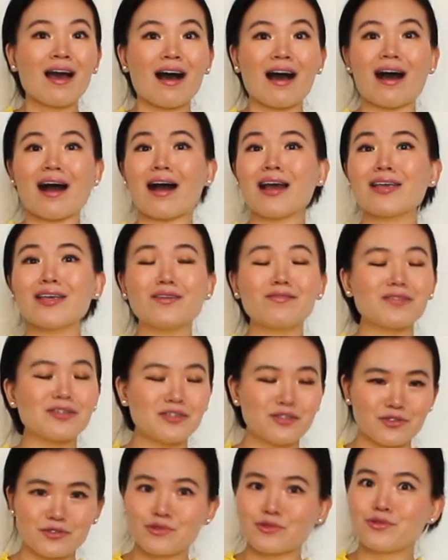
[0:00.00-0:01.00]
I even
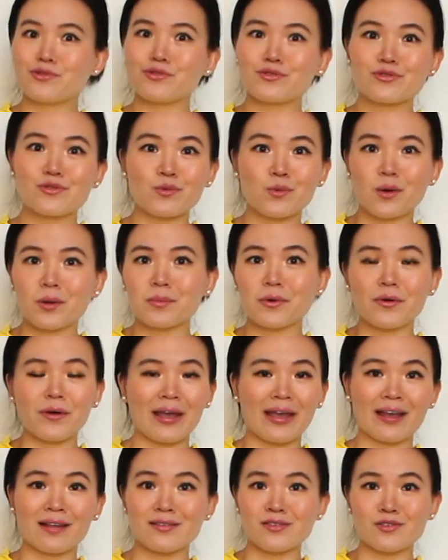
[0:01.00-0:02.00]
just use normal
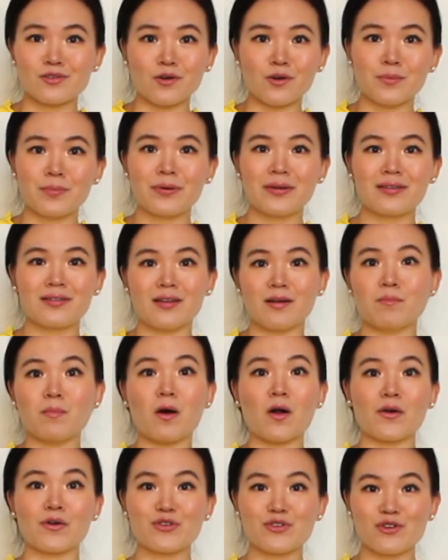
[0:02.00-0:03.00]
hand soap, the
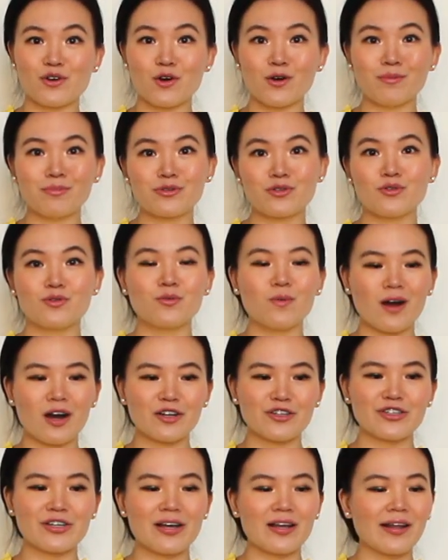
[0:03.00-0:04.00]
bar soap, to
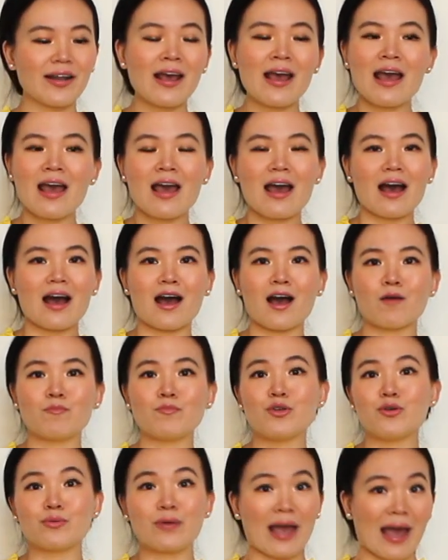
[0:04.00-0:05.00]
wash it.
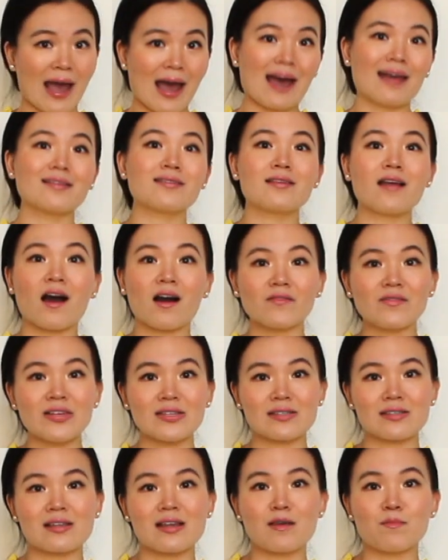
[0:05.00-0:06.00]
You can
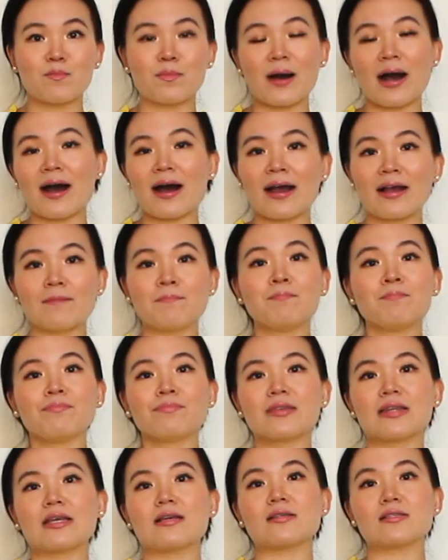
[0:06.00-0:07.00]
obviously buy
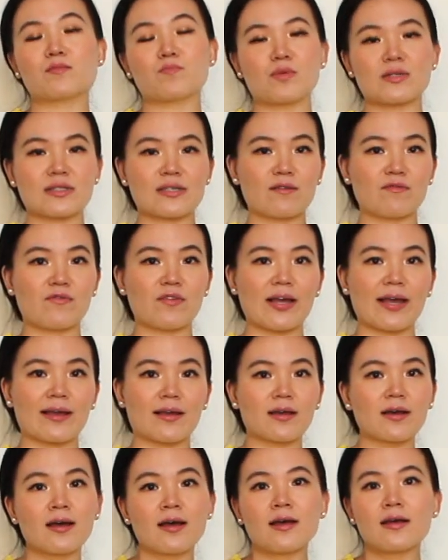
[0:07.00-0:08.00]
the
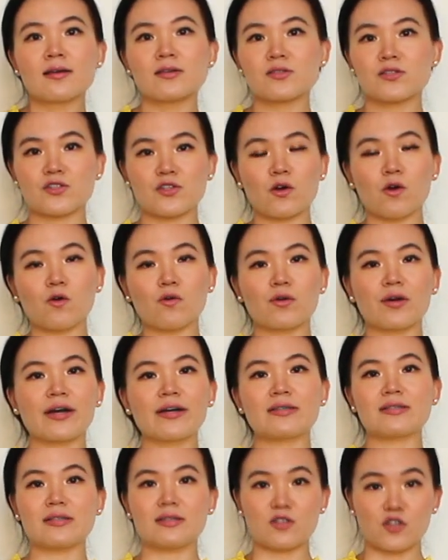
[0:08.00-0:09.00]
specific silk
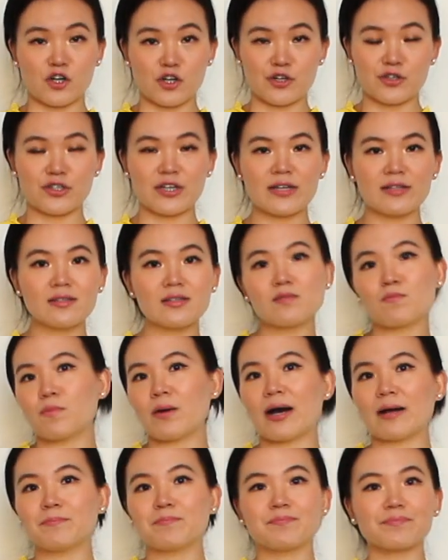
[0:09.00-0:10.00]
detergent,
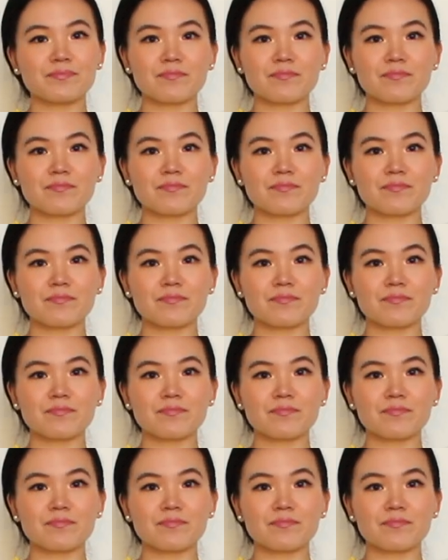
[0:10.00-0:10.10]
but